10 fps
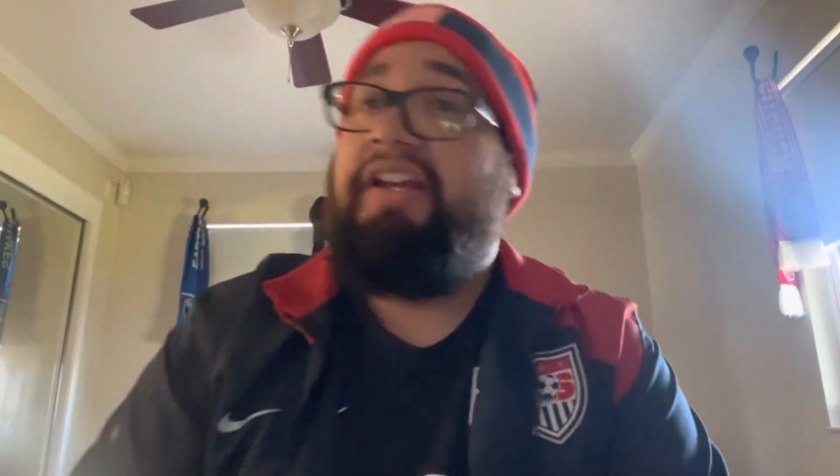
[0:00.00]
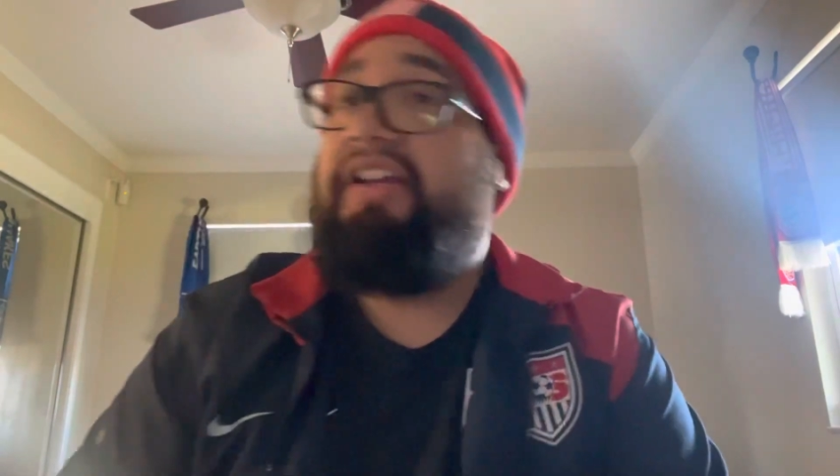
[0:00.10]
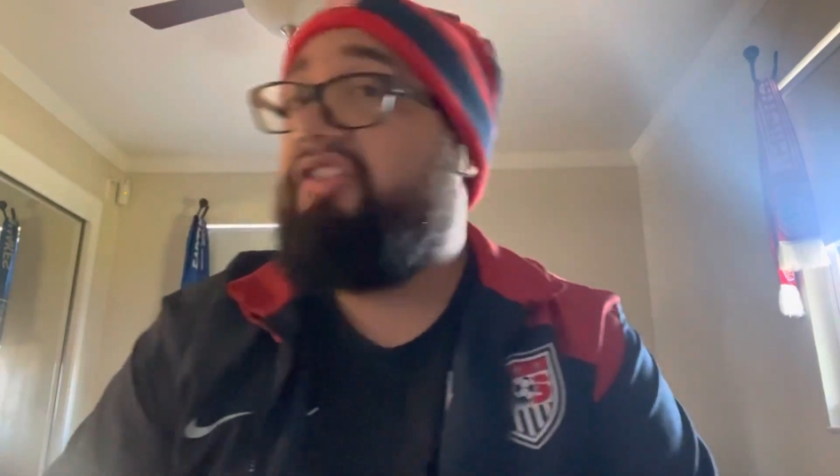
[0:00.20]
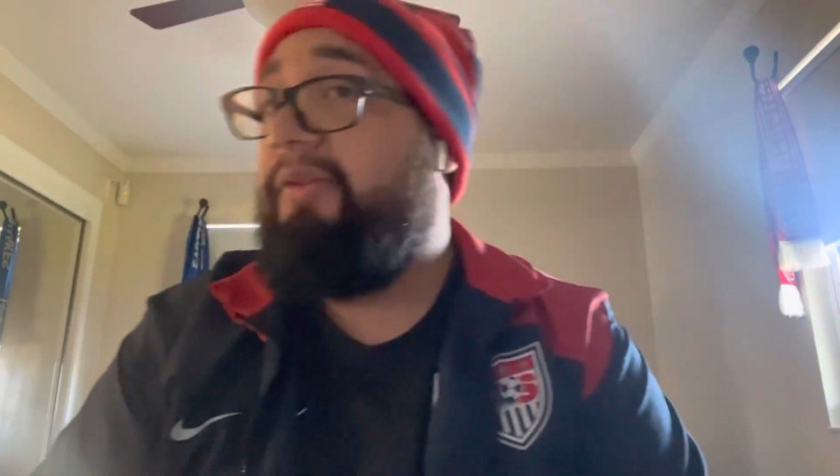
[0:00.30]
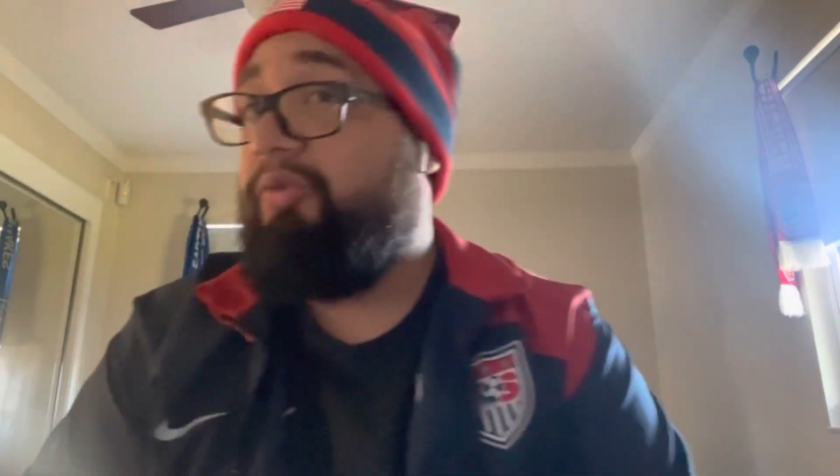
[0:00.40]

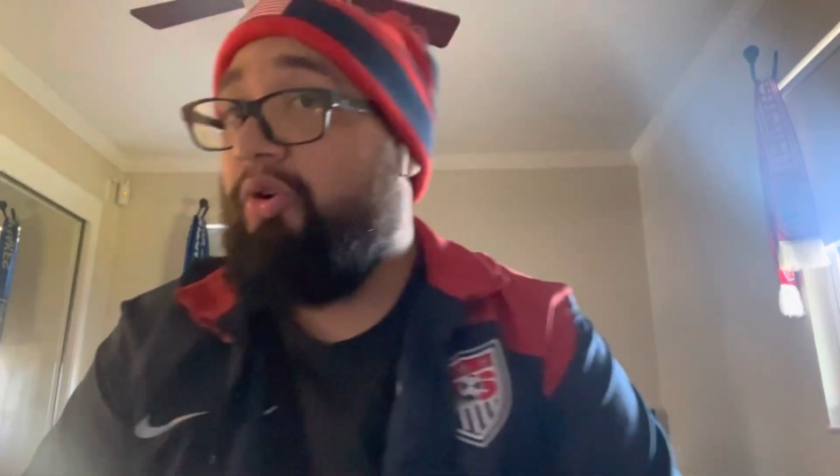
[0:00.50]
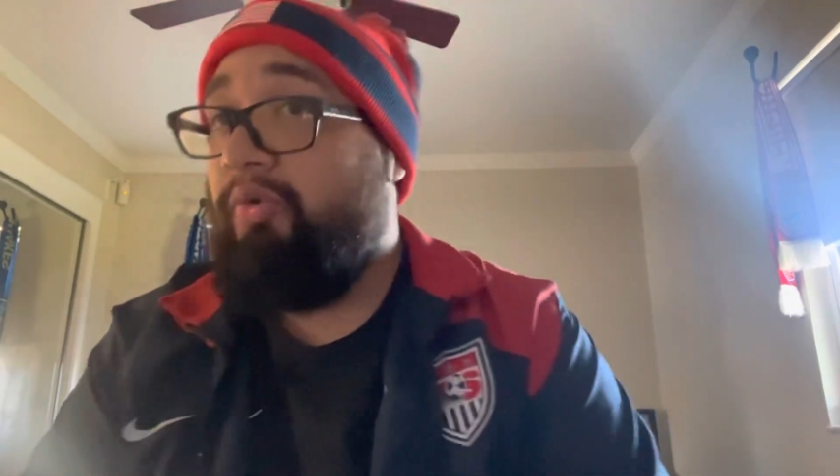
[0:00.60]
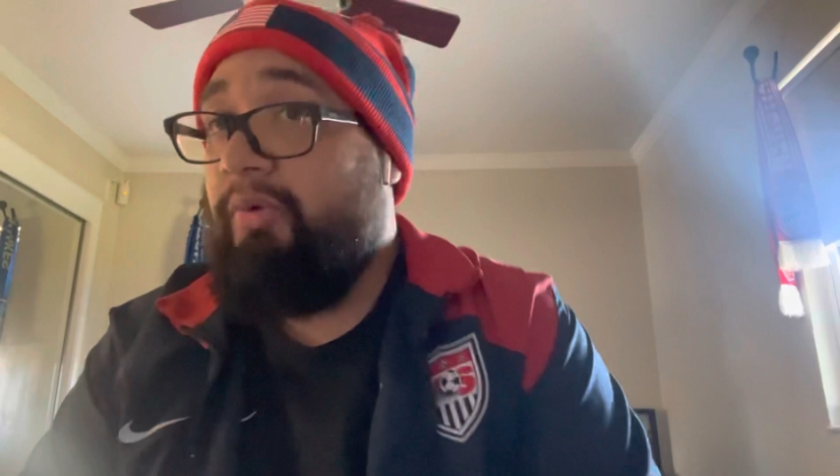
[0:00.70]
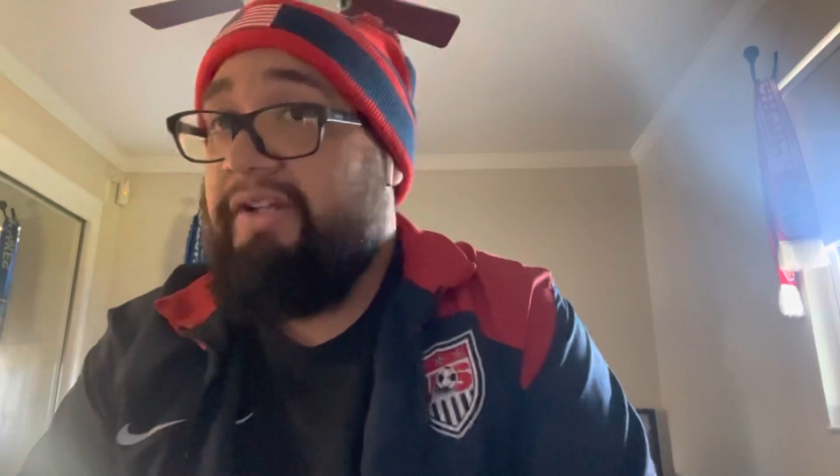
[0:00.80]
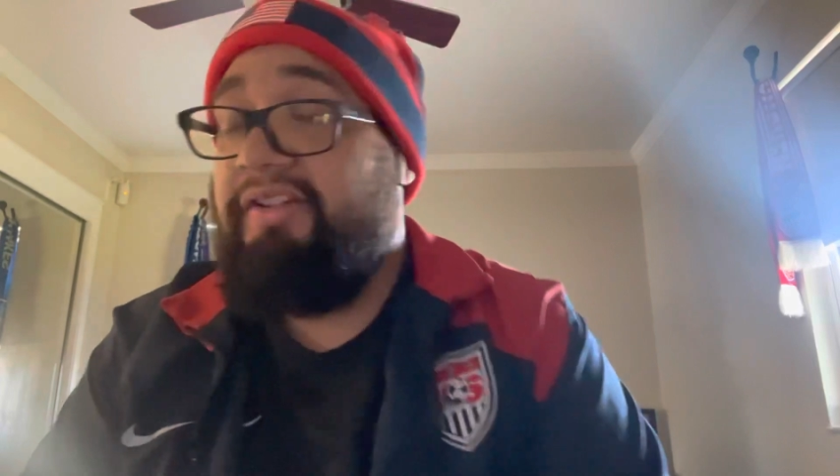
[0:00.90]
His subs were
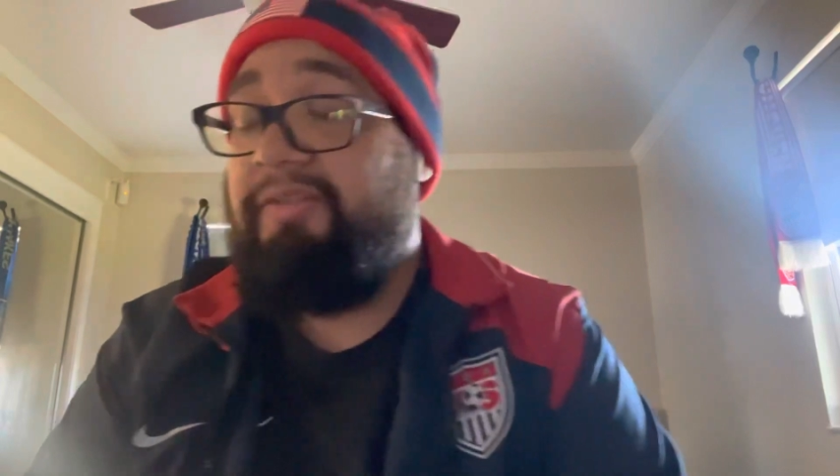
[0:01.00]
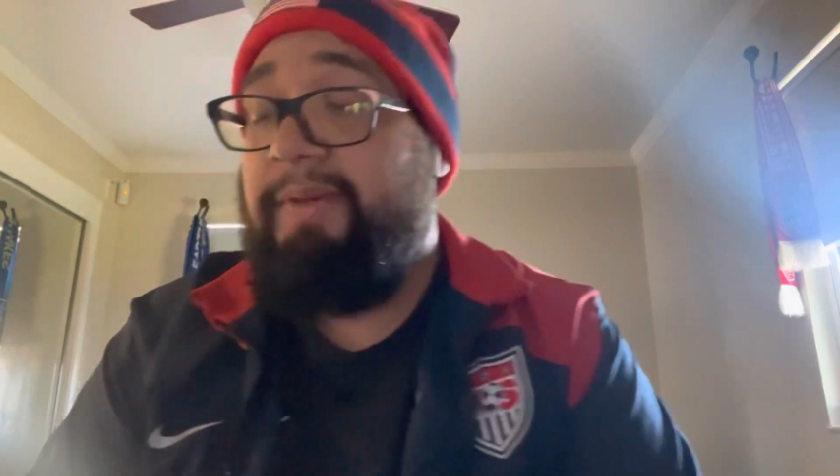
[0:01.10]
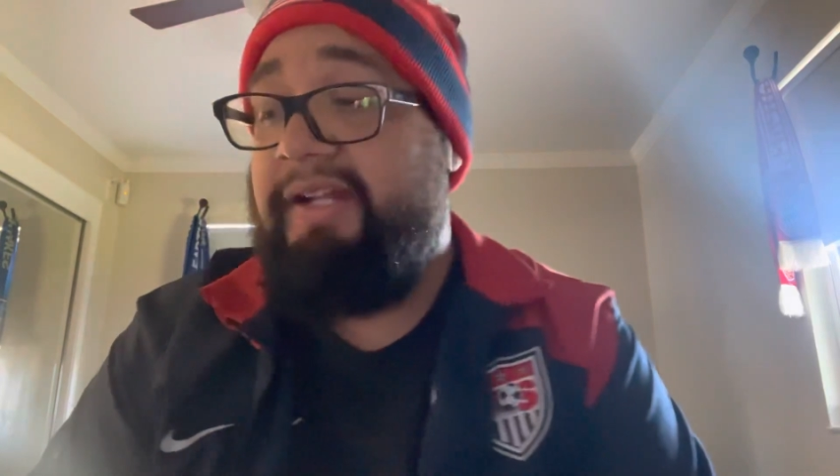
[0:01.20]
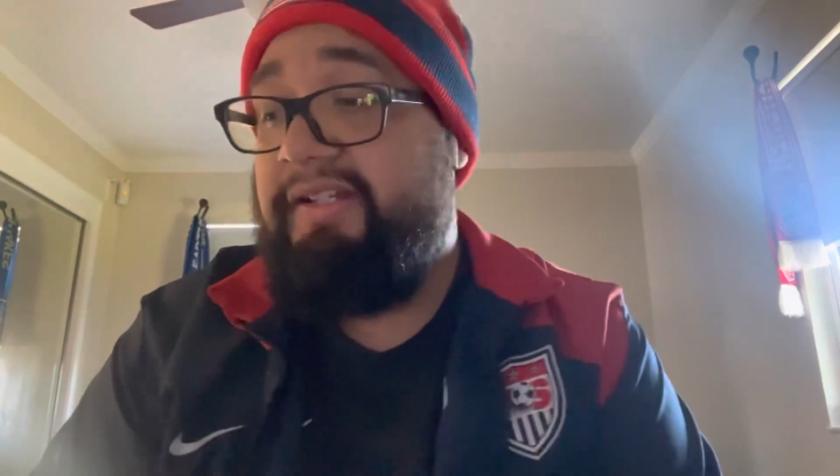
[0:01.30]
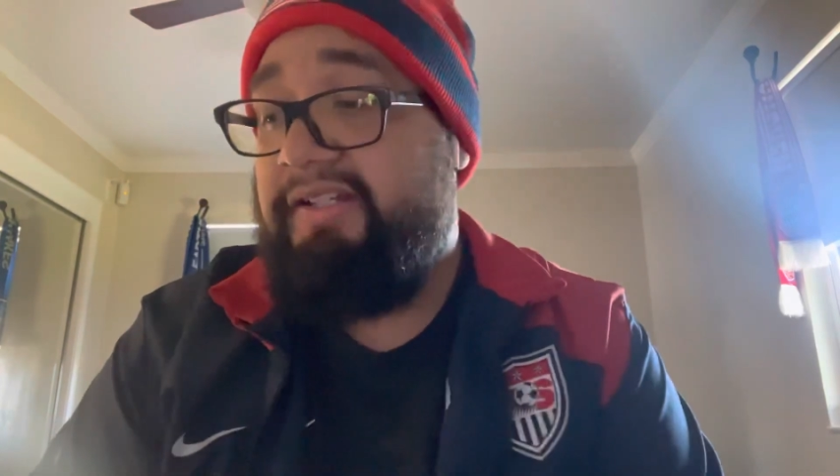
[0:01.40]
horrendous,
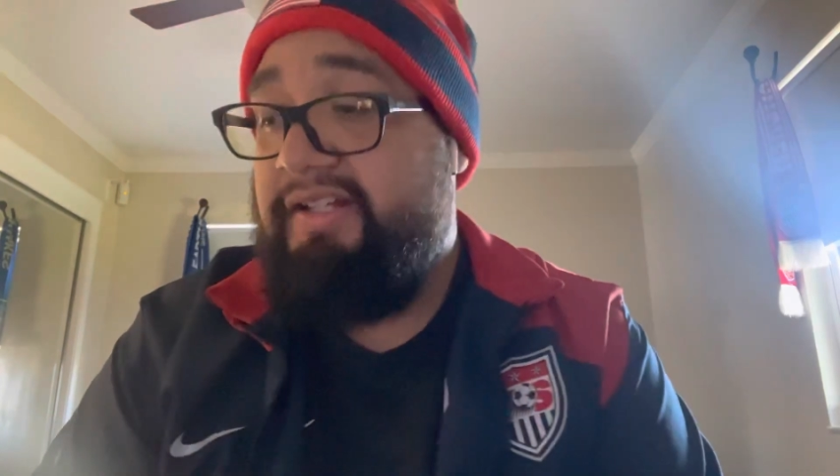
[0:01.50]
man.